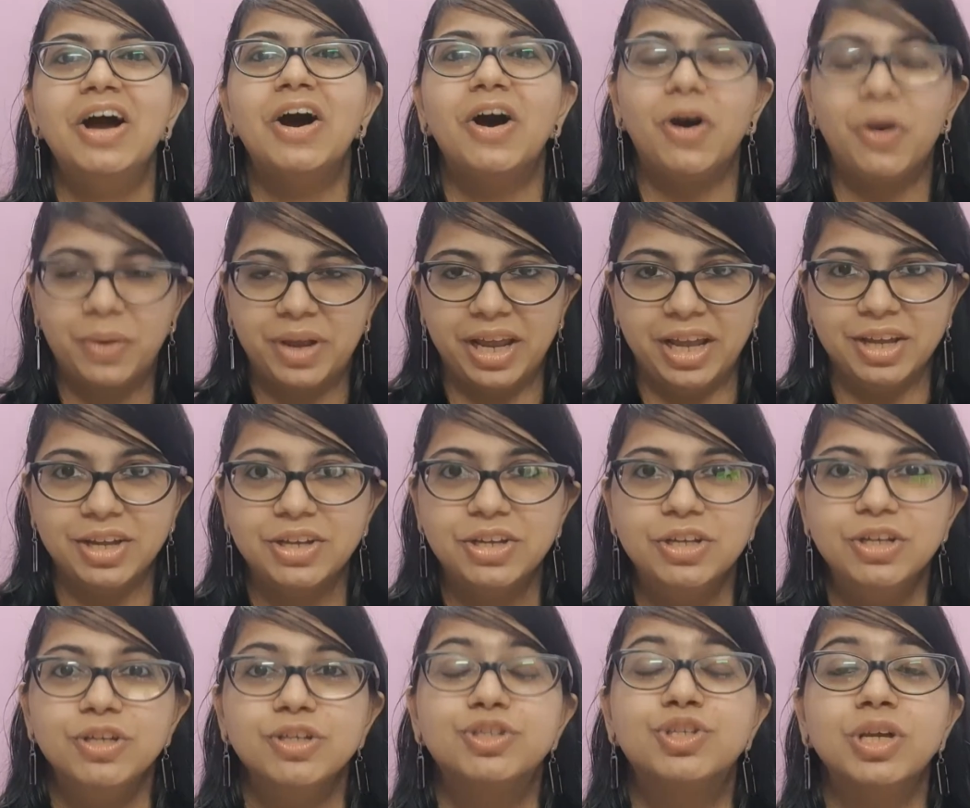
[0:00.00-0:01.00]
Okay,
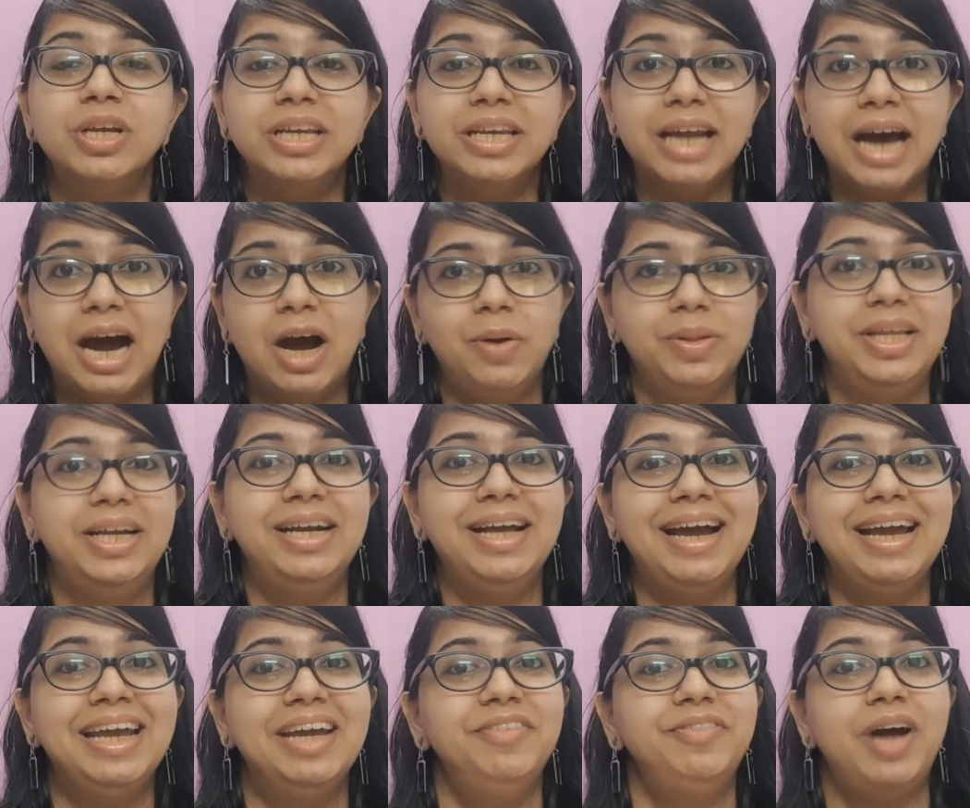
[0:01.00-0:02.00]
so now that
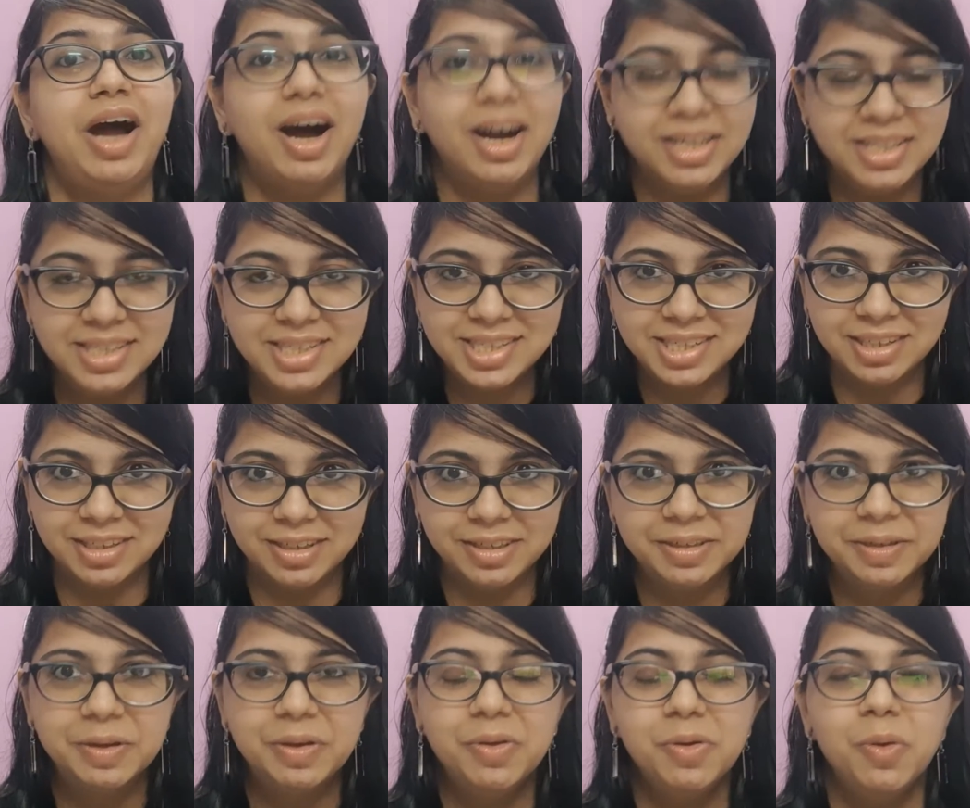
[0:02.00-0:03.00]
I have
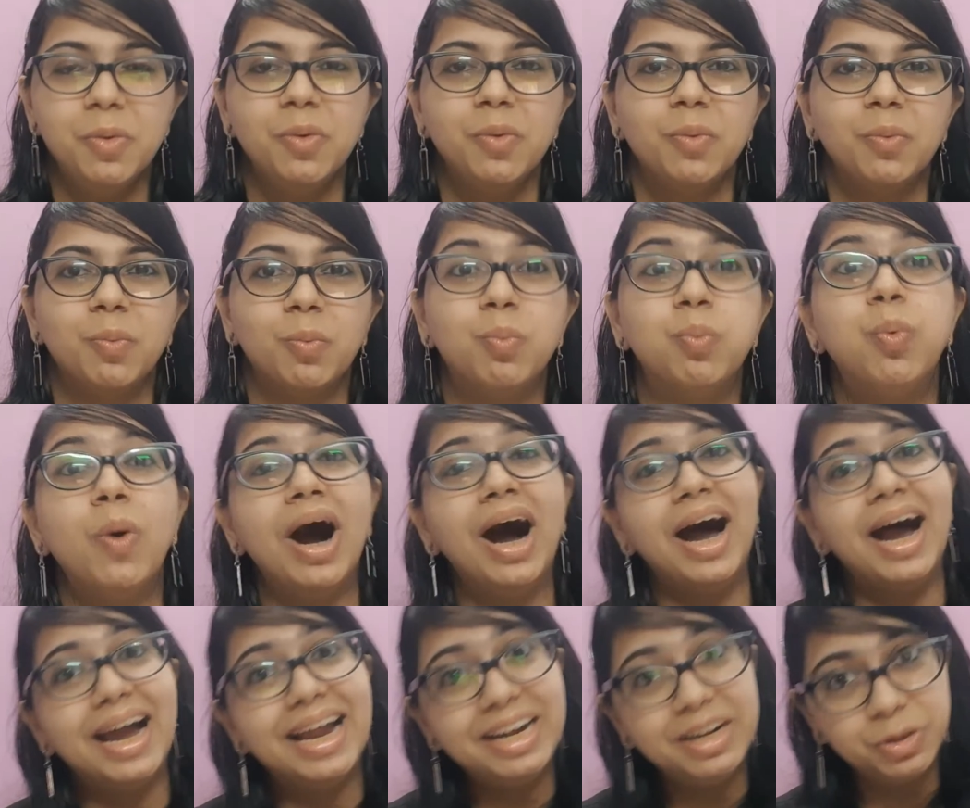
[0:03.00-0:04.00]
answered
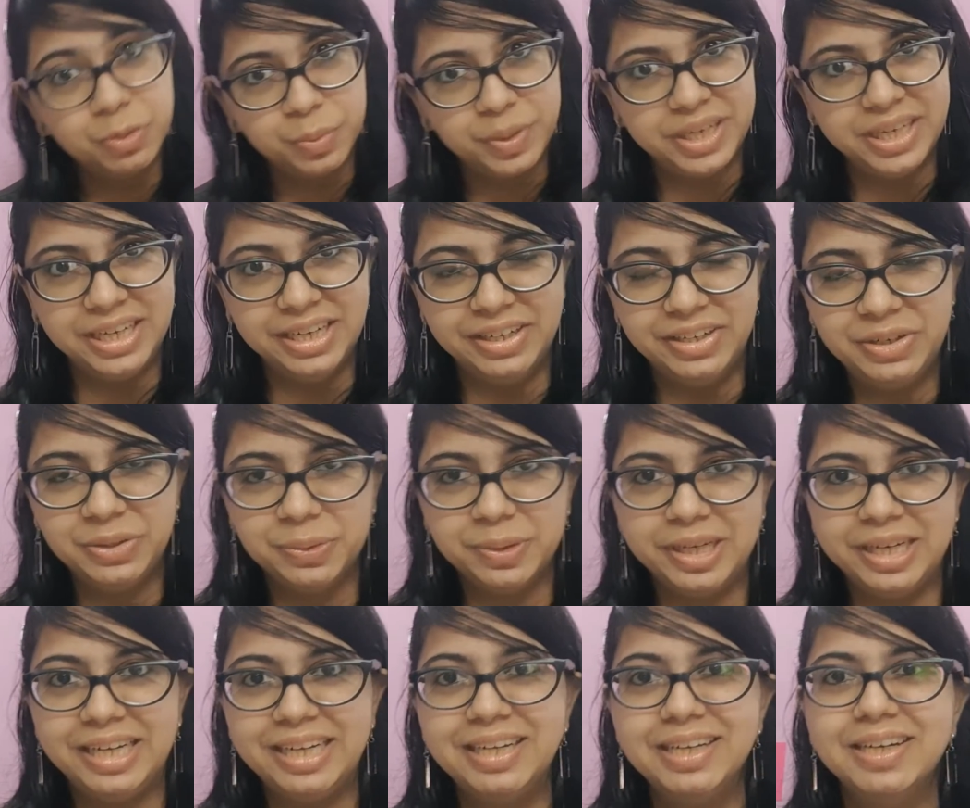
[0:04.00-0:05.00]
why do we need to
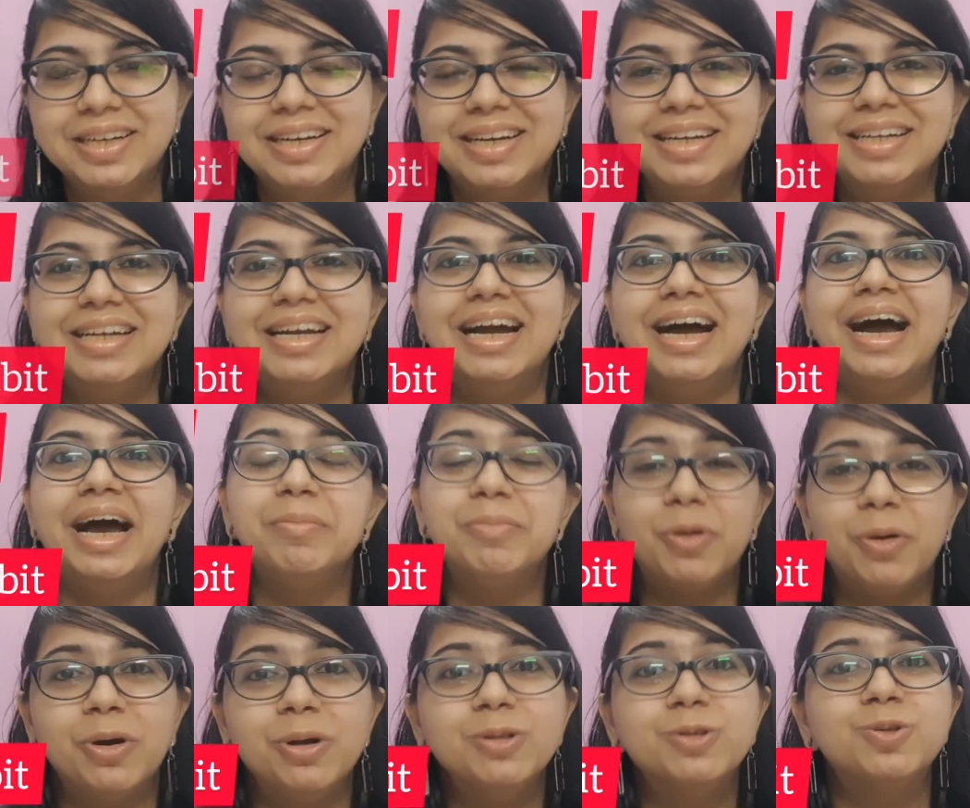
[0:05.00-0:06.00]
read, I
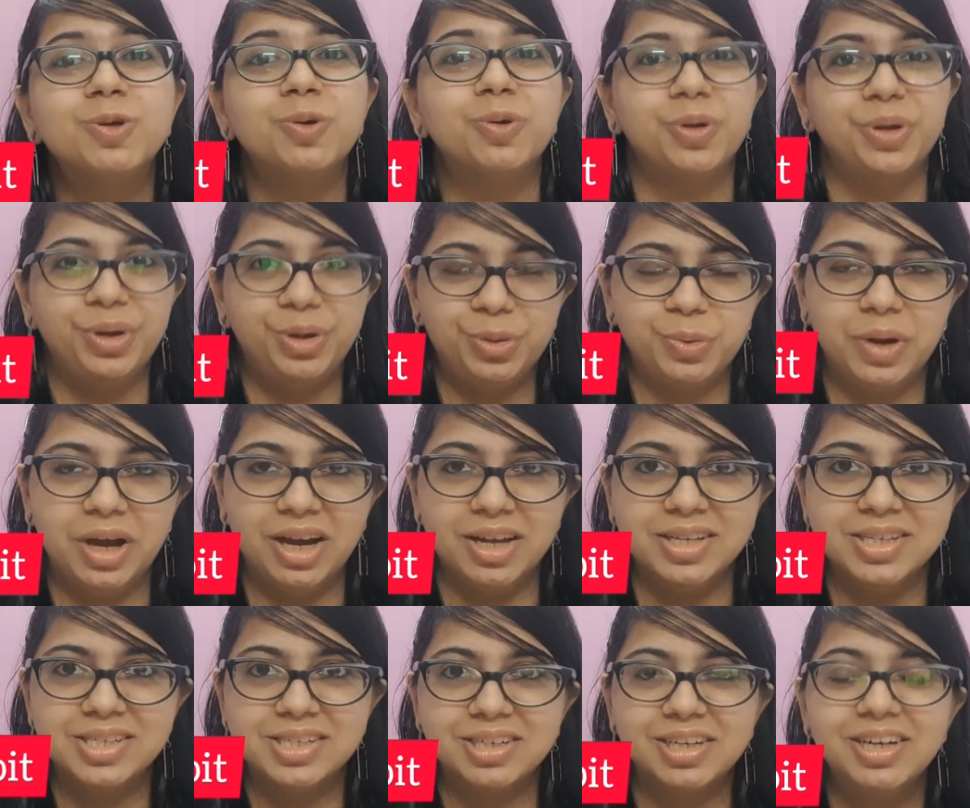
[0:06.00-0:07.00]
am also going to
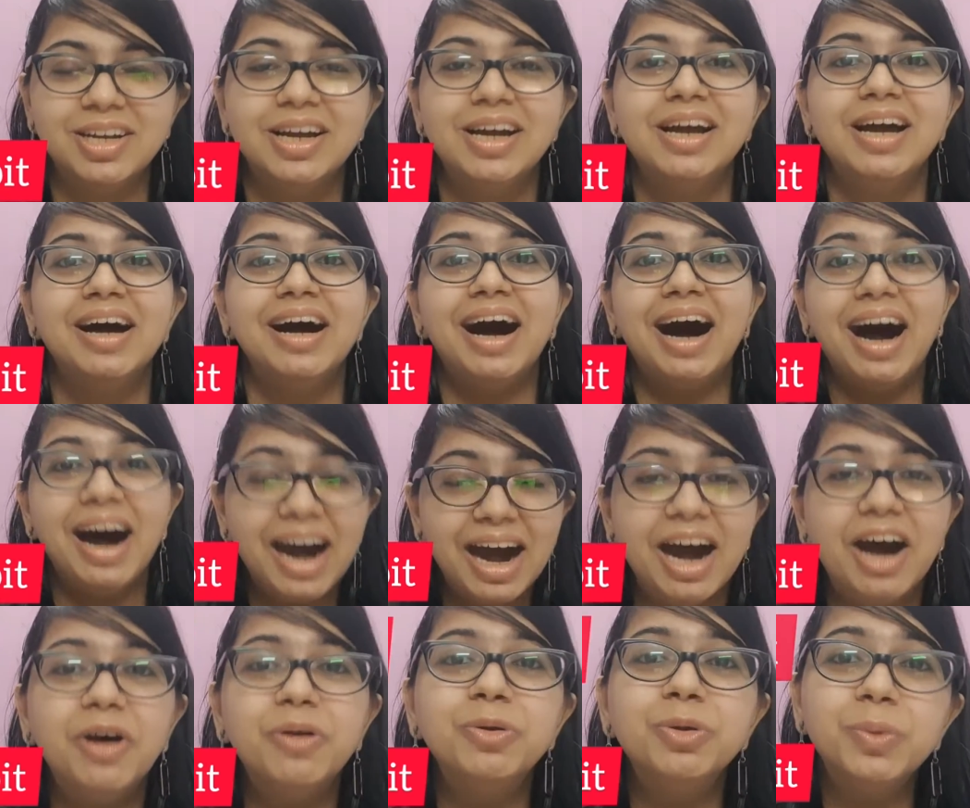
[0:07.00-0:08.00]
answer
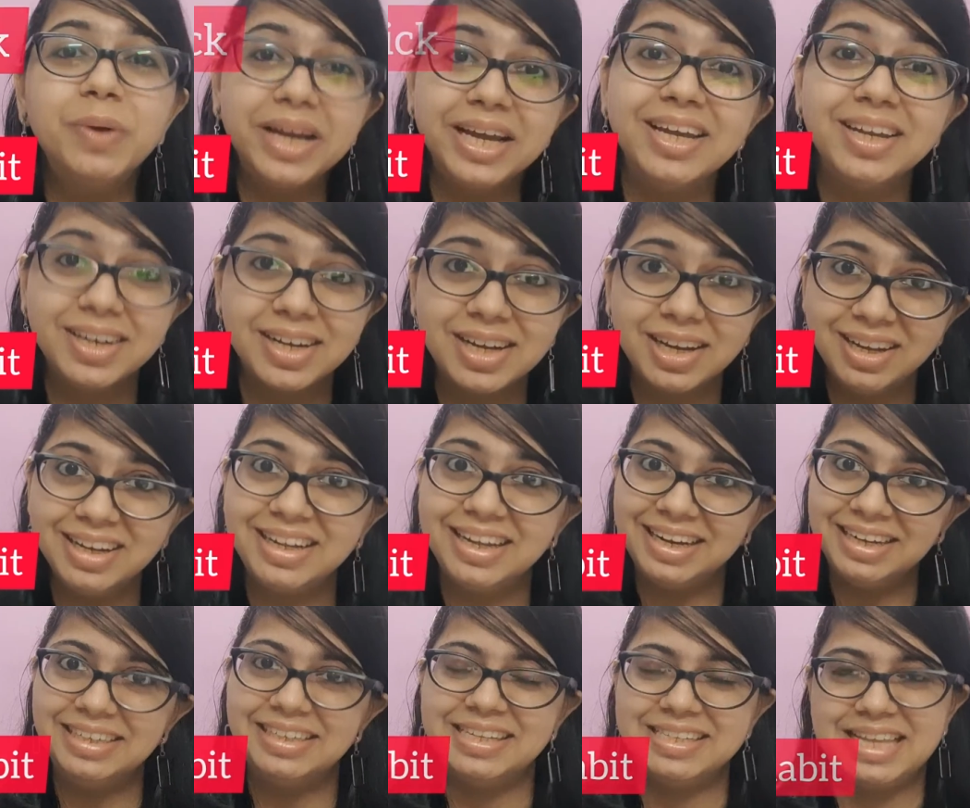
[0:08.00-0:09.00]
how do I
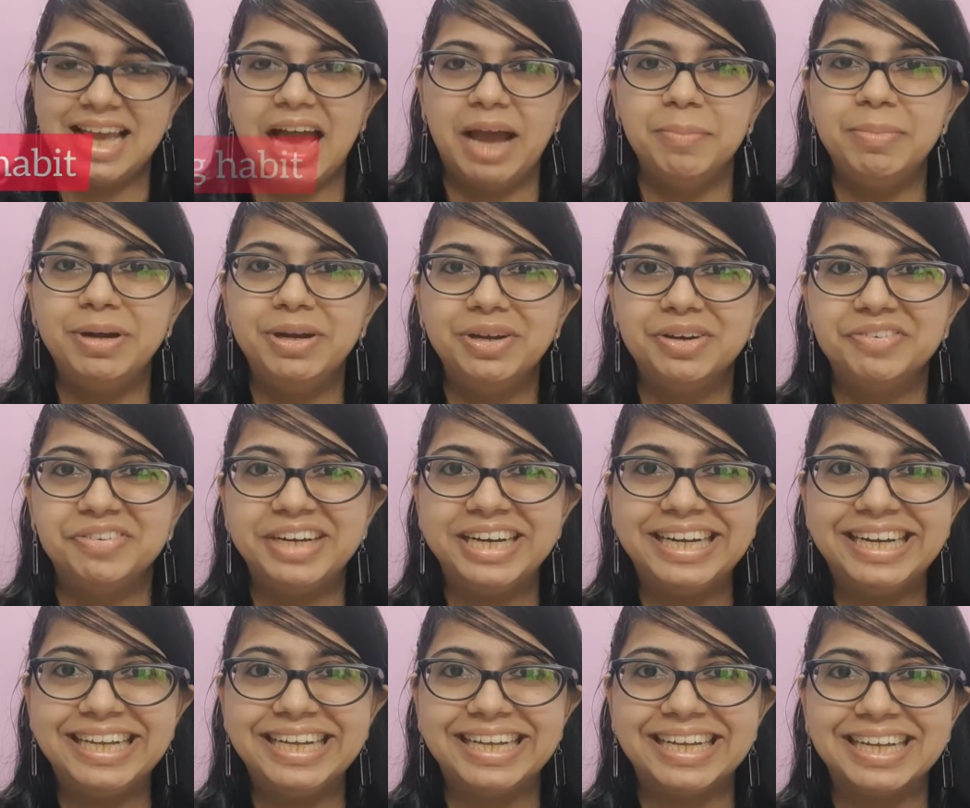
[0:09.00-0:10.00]
inculcate this habit of
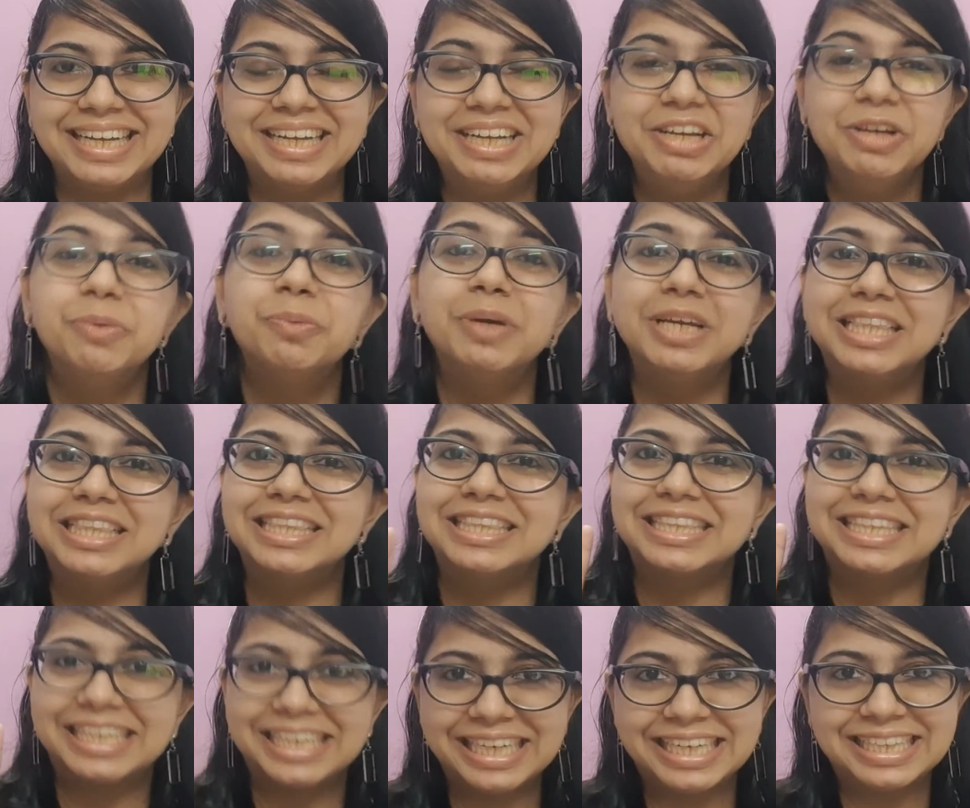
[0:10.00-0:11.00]
reading
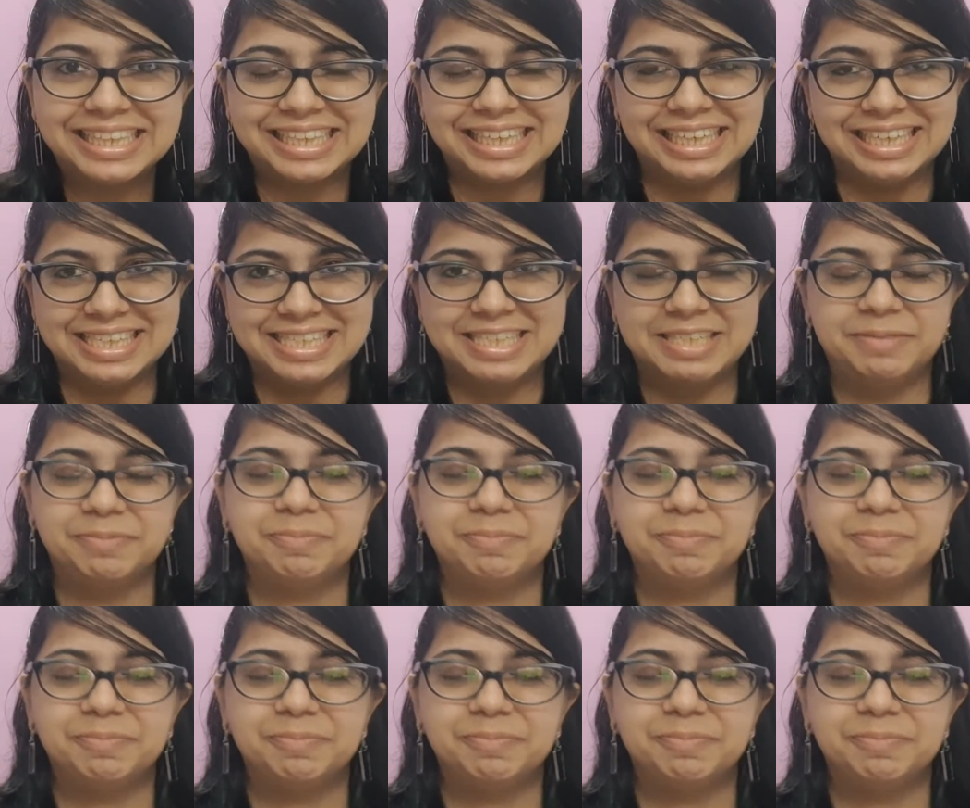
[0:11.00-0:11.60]
with 3 things.